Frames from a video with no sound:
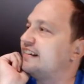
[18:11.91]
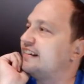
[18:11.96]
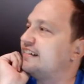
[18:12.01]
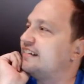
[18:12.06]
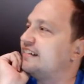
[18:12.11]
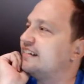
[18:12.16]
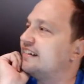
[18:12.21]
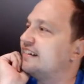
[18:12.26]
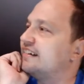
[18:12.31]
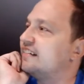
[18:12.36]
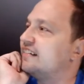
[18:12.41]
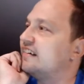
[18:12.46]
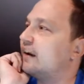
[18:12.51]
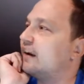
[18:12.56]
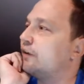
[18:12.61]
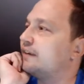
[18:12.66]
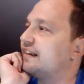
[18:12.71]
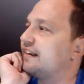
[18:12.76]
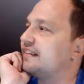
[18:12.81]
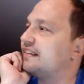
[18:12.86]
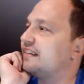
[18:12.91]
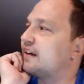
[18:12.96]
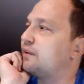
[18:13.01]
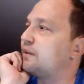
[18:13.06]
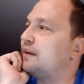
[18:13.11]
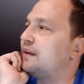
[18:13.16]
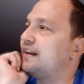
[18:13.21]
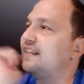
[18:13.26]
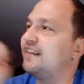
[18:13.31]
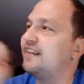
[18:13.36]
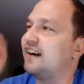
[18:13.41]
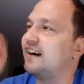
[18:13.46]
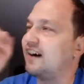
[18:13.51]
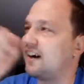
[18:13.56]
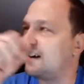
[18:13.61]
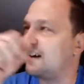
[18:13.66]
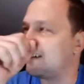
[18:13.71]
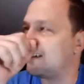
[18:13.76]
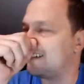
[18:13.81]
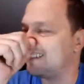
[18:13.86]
and I'll get duckweed in there.